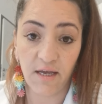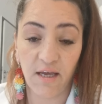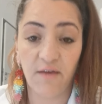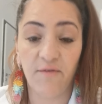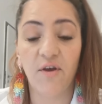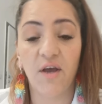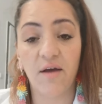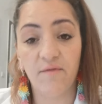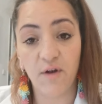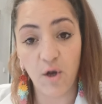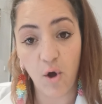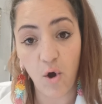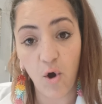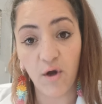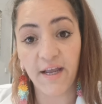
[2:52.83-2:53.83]
If you have
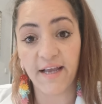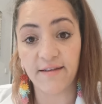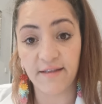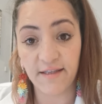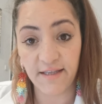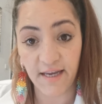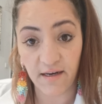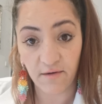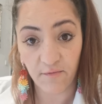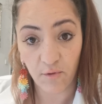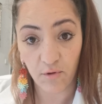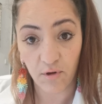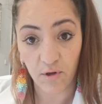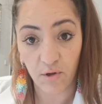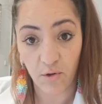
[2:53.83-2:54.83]
long and thin
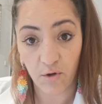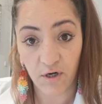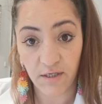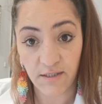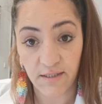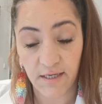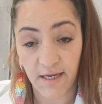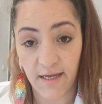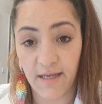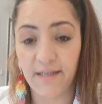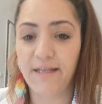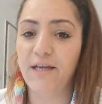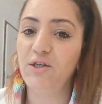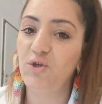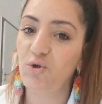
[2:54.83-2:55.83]
vocal cords,
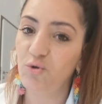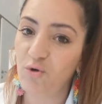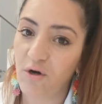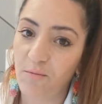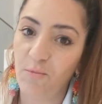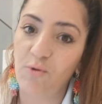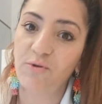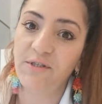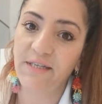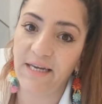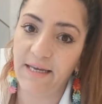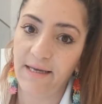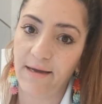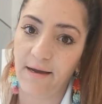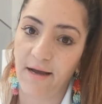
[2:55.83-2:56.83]
then you are
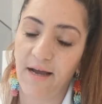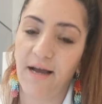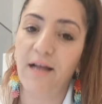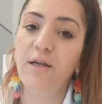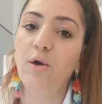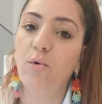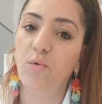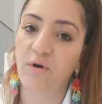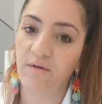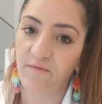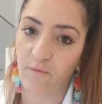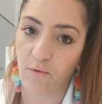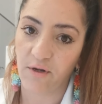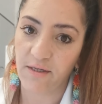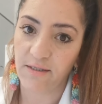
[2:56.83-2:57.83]
mostly a lower
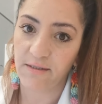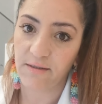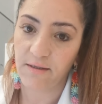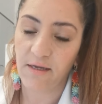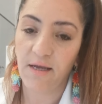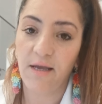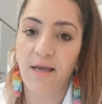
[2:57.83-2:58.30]
voice.